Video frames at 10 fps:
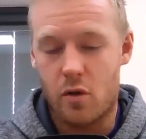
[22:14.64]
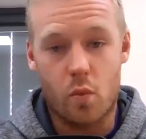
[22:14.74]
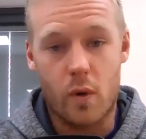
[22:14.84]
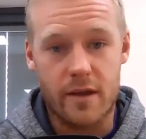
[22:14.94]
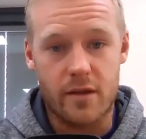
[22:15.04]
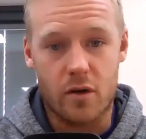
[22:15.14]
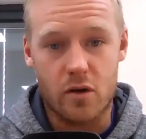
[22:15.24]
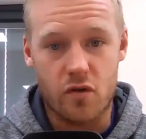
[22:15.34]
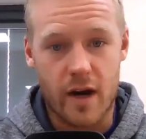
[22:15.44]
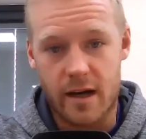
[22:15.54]
with your
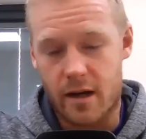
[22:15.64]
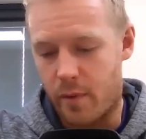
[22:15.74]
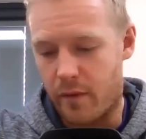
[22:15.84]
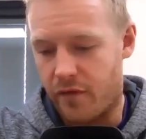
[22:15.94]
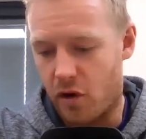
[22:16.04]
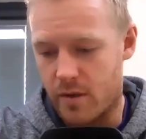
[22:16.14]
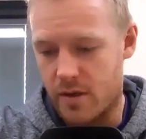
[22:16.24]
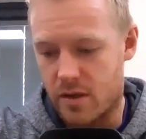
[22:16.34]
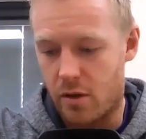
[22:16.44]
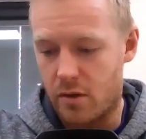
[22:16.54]
training and performance
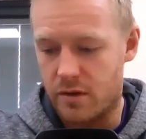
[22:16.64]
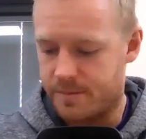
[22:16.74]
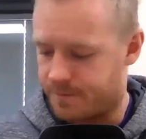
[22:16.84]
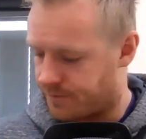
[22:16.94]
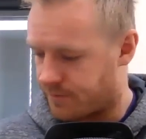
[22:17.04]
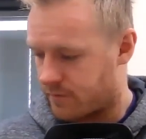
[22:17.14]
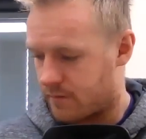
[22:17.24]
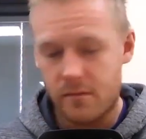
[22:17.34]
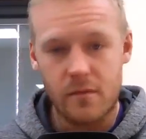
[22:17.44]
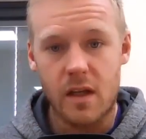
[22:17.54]
goals,
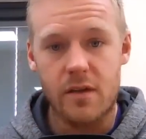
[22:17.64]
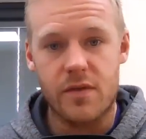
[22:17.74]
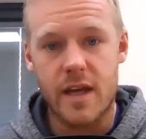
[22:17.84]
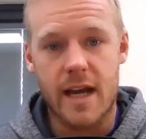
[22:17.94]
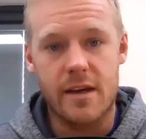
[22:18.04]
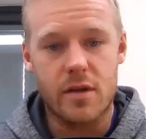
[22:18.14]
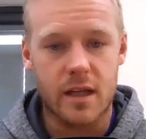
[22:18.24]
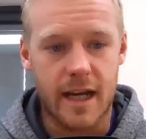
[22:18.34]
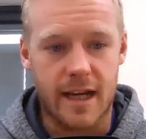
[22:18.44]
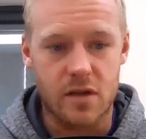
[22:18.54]
then you
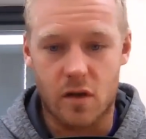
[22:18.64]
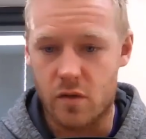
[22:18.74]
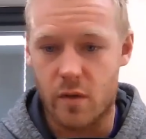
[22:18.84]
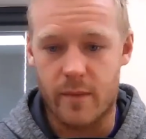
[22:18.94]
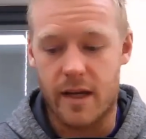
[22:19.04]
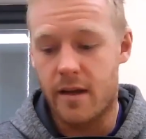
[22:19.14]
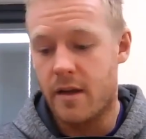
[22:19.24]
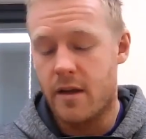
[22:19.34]
can get in touch with me.